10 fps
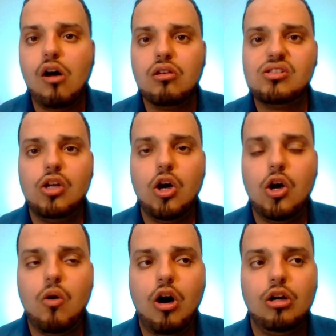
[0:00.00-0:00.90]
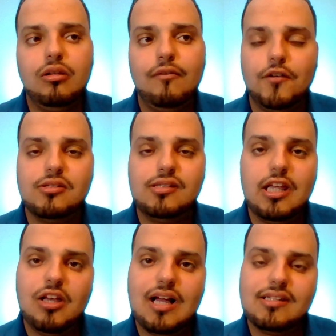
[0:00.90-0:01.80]
also, on the first
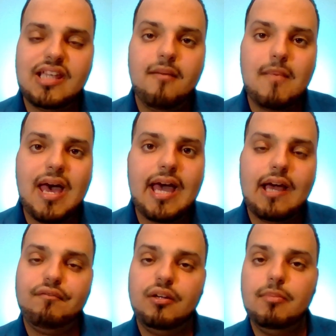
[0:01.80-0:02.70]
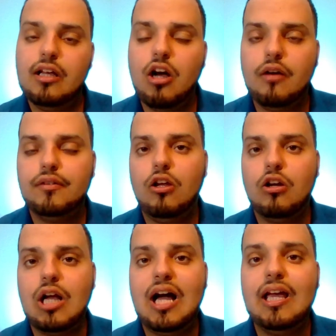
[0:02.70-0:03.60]
day you guys came back after being off a
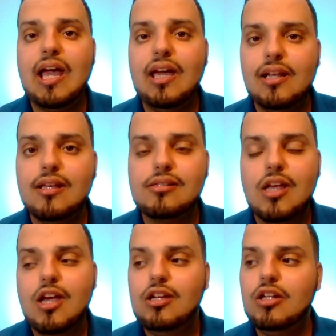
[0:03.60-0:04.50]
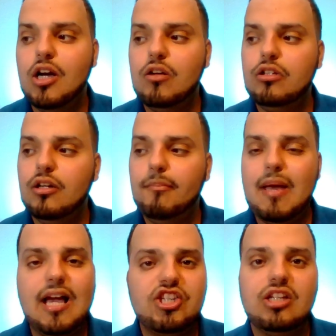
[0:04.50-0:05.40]
long hiatus, you know, you're
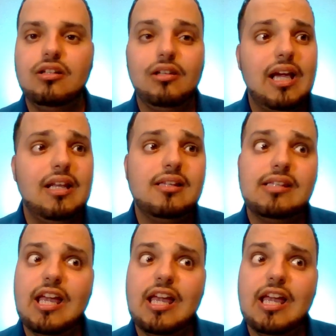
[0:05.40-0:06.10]
bashing the lady,